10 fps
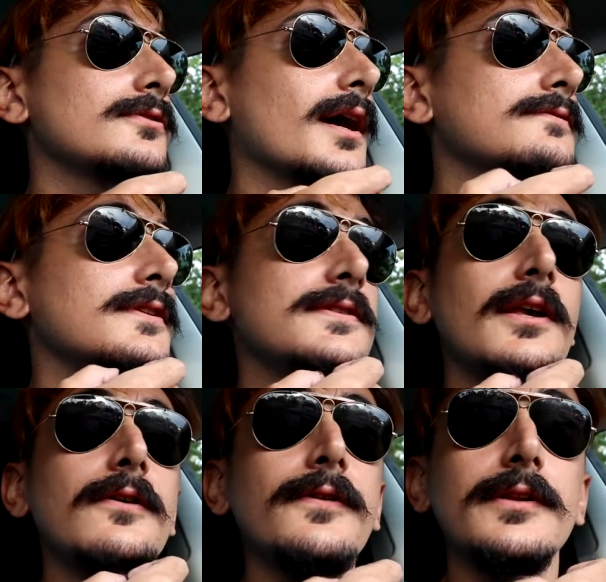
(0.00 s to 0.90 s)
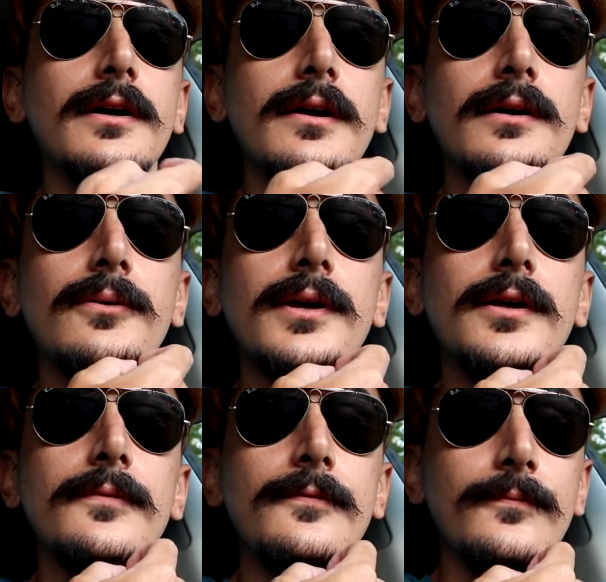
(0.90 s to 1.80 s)
drives itself on the
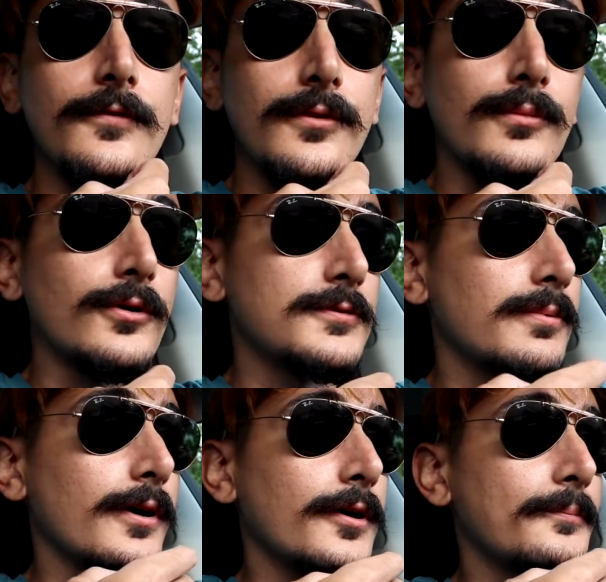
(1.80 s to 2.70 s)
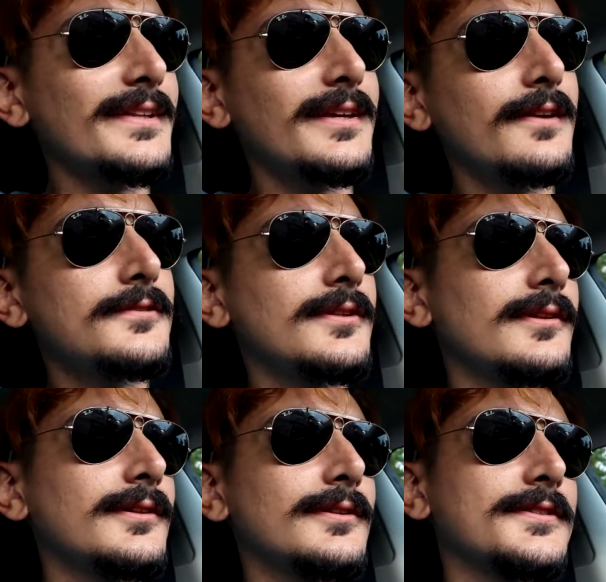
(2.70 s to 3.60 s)
highway for the most part. It gives you the
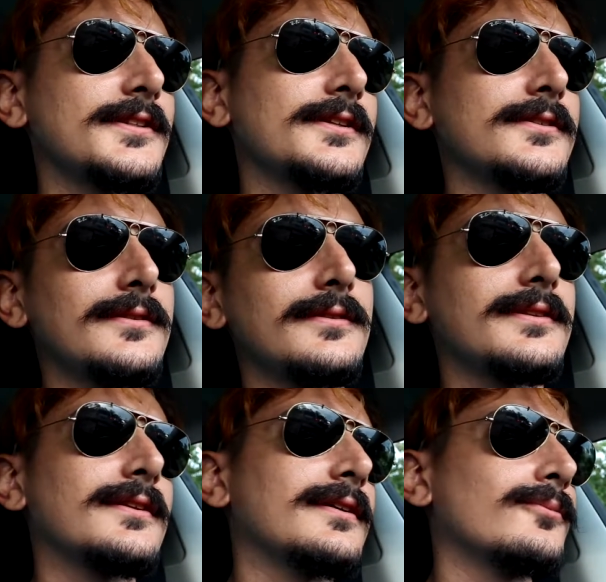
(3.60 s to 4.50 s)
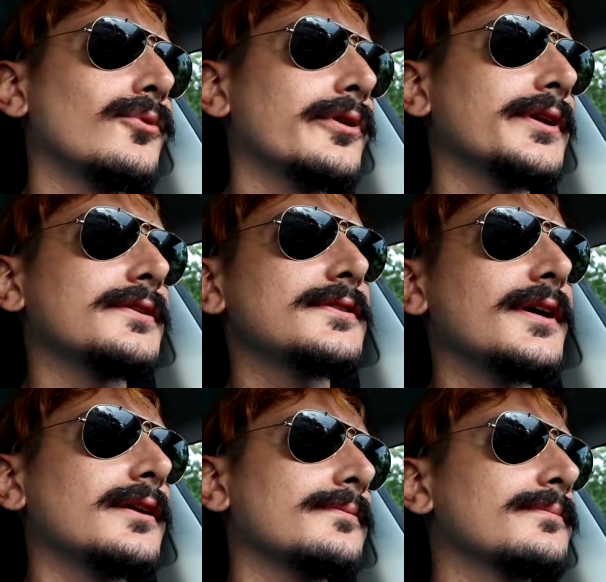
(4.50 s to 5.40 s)
little warnings. You
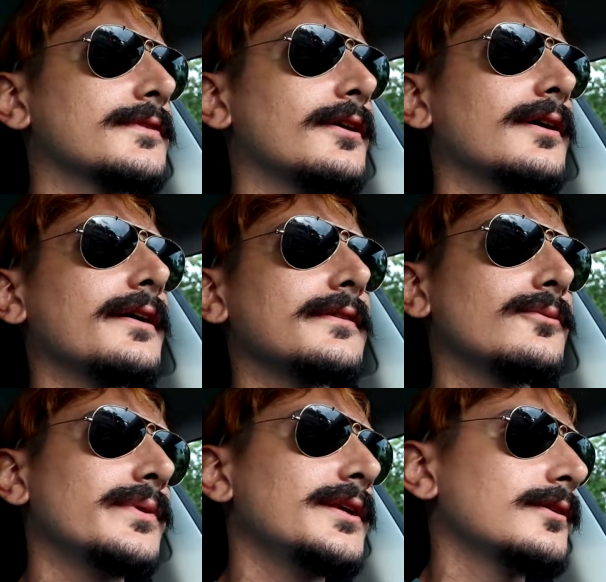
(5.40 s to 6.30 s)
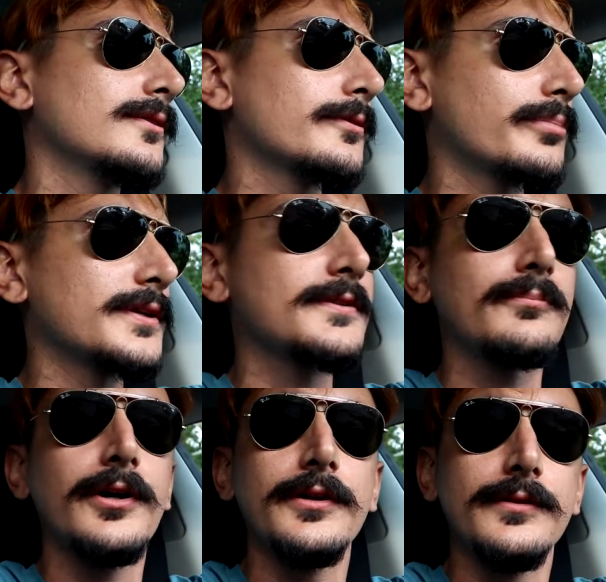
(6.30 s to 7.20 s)
gotta tug on the wheel or press a
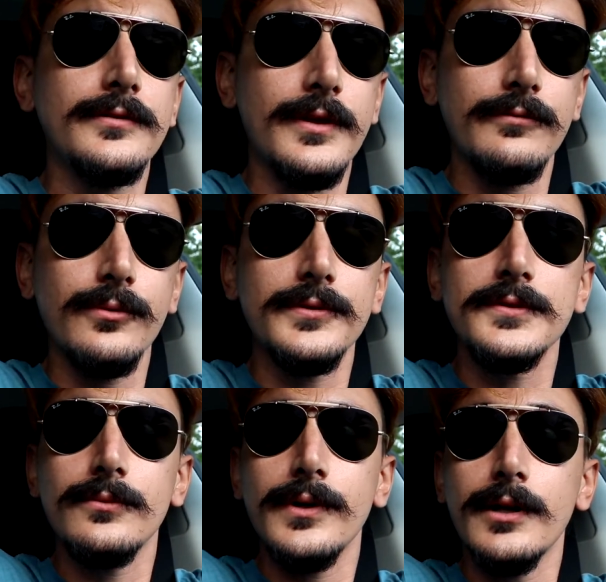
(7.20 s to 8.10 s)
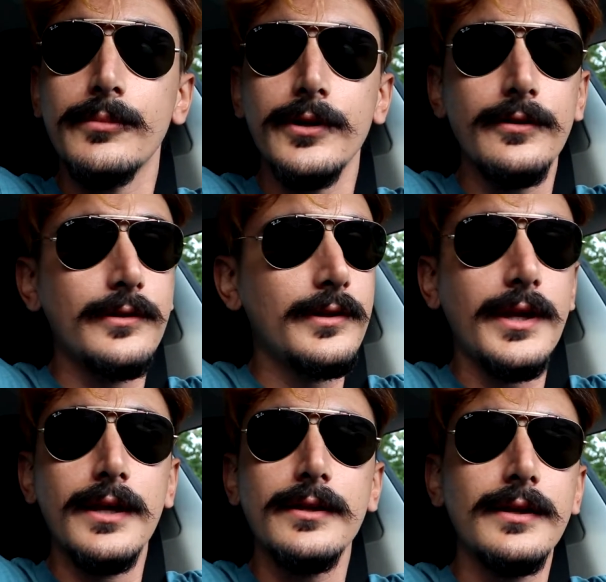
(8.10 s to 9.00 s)
button every once in a while, but other than
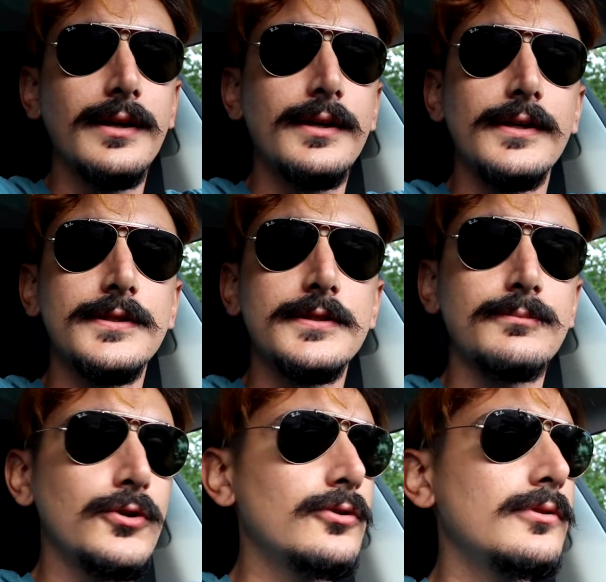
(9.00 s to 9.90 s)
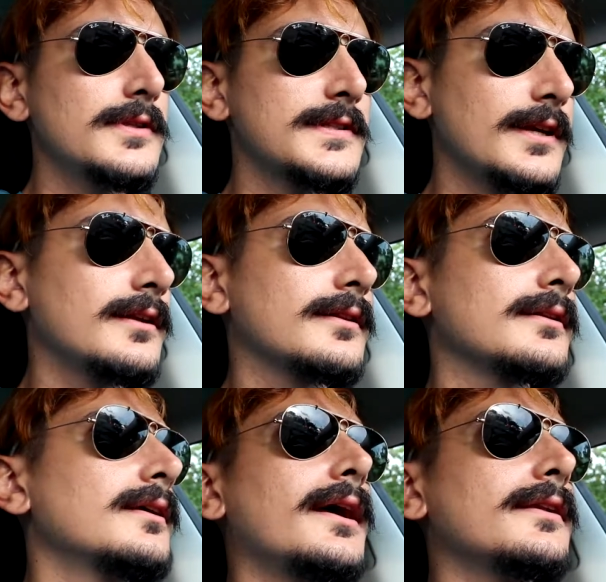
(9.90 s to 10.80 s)
that, smooth sailing.
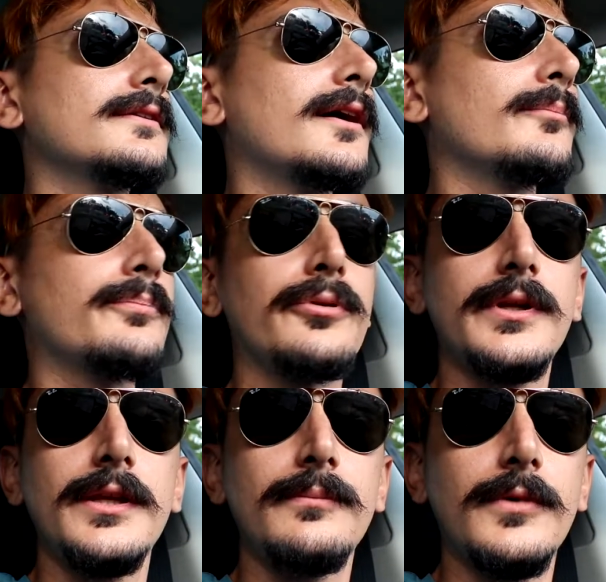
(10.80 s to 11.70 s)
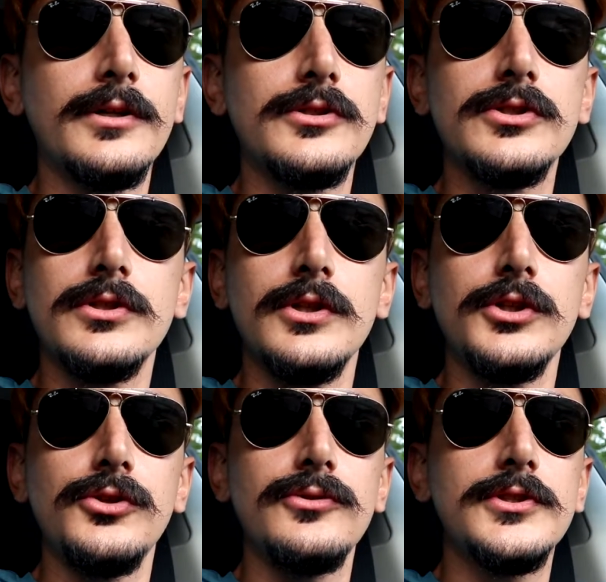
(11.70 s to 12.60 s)
And I'm pretty much
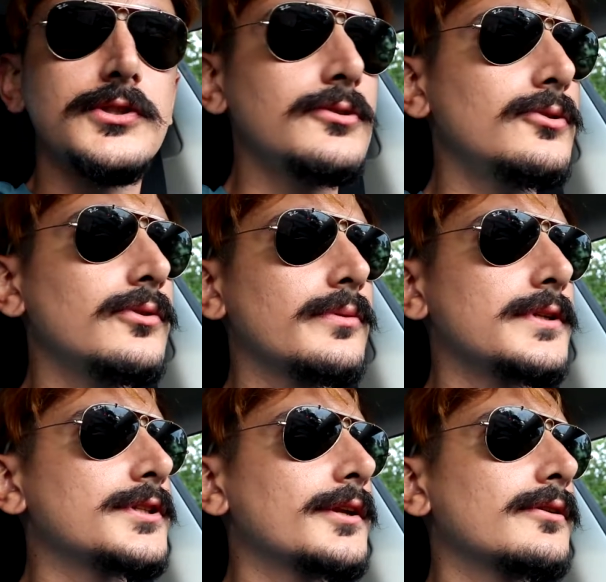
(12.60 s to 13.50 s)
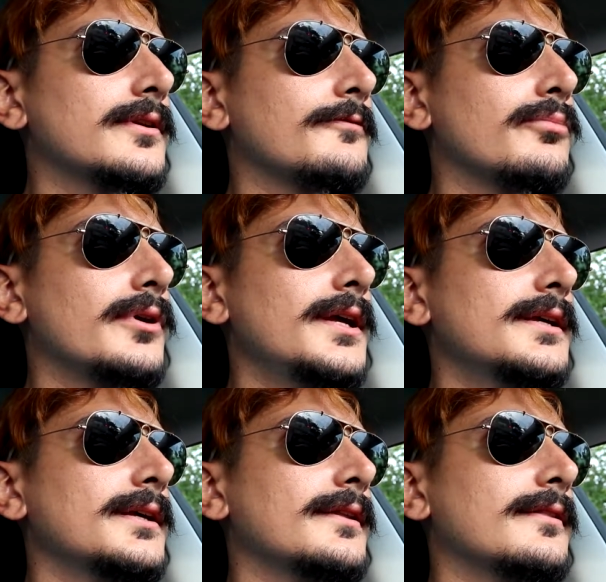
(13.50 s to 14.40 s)
used to the regenerative
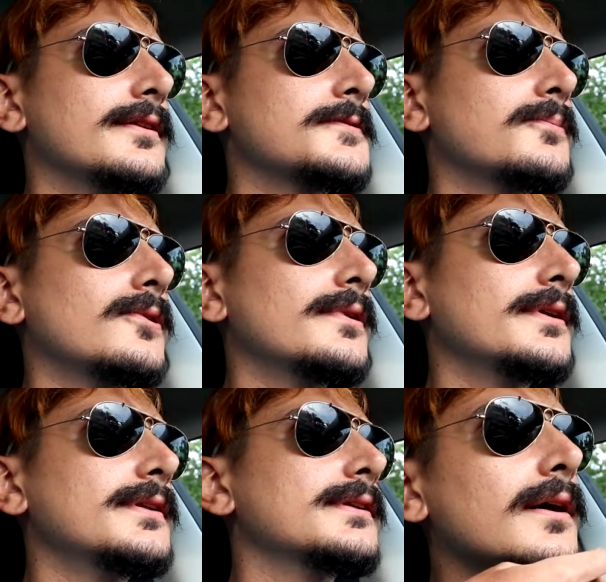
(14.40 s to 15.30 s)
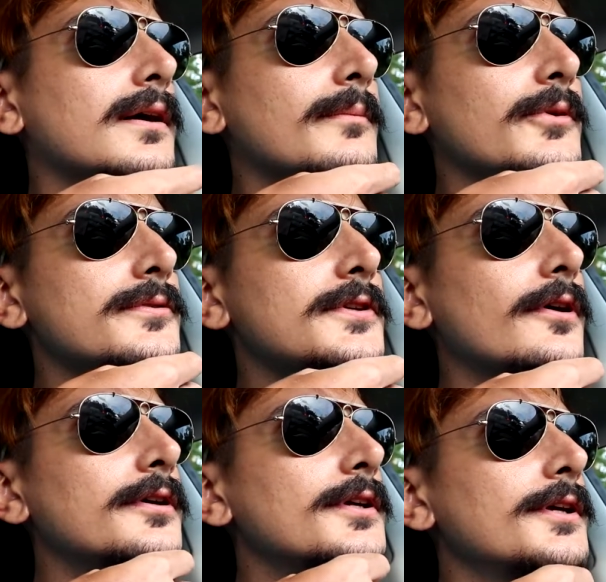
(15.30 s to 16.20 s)
braking at this point. It was
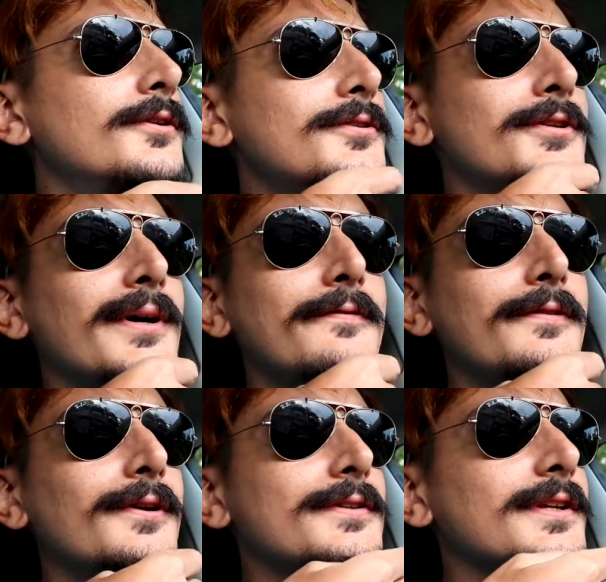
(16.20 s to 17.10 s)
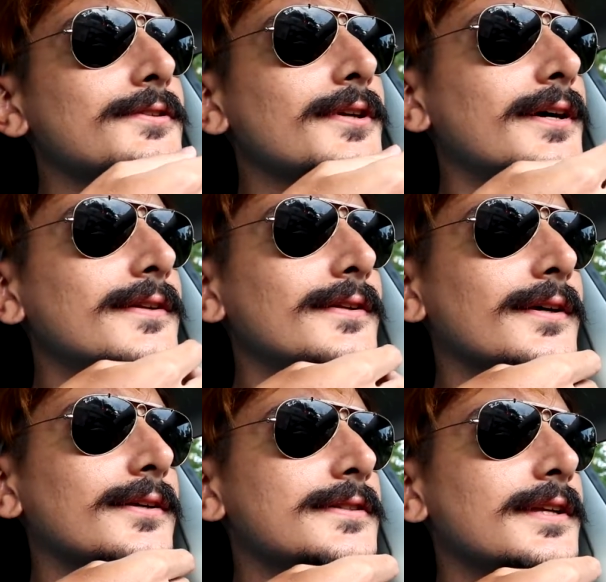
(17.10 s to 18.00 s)
hard to get used to at first. I tried
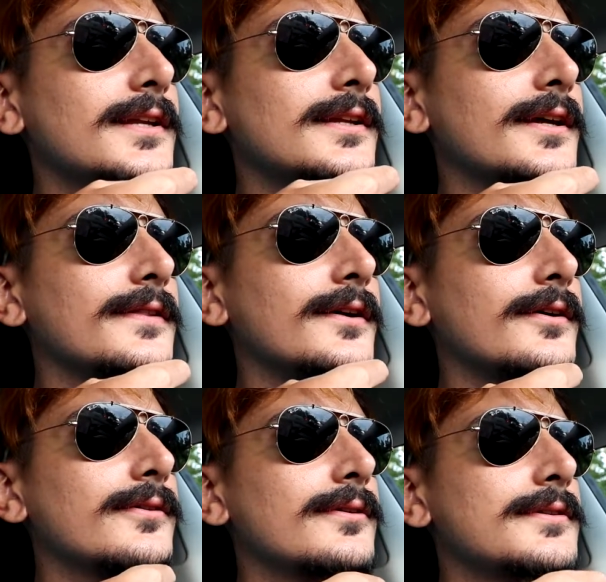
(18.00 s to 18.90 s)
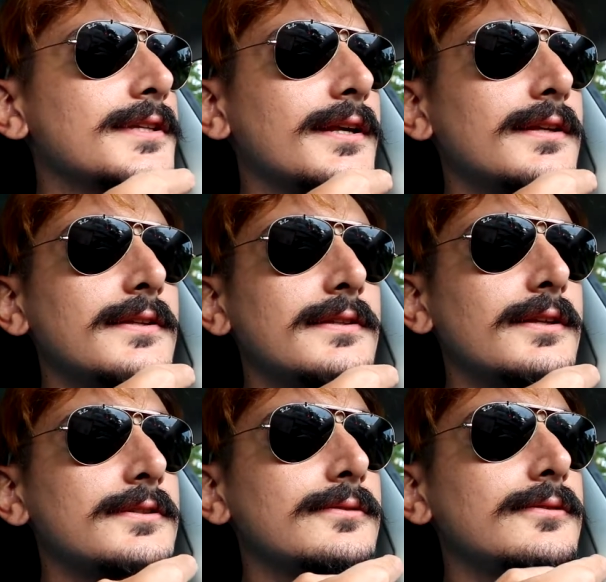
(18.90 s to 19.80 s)
to set it on the other settings. It
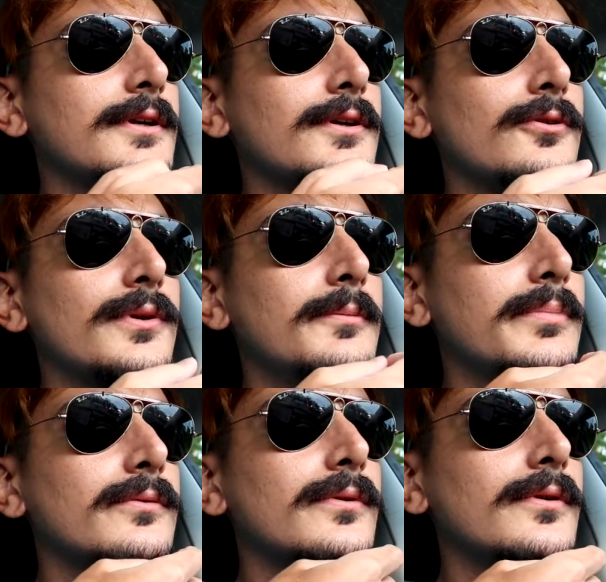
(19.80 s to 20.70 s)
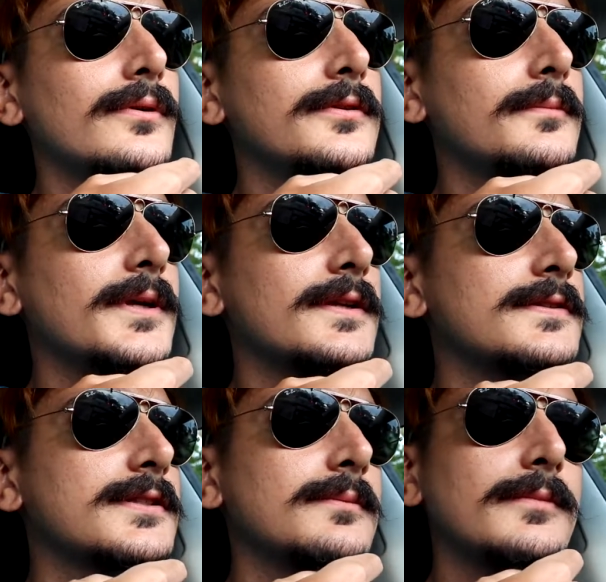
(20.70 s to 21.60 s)
lets you do creep and roll to make it
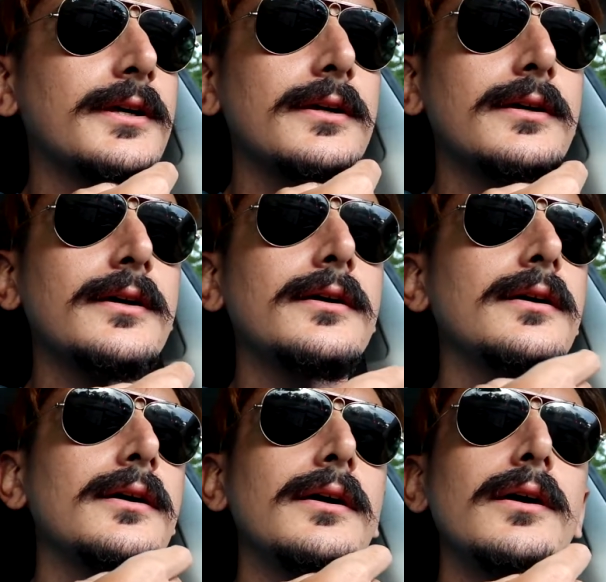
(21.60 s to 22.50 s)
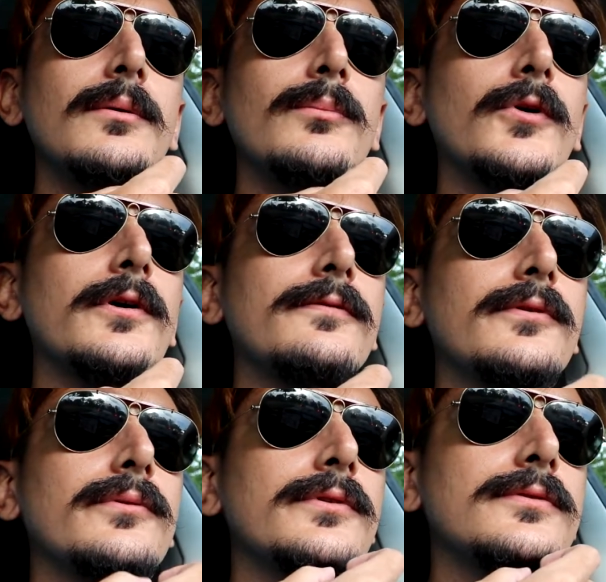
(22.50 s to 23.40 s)
seem like more of a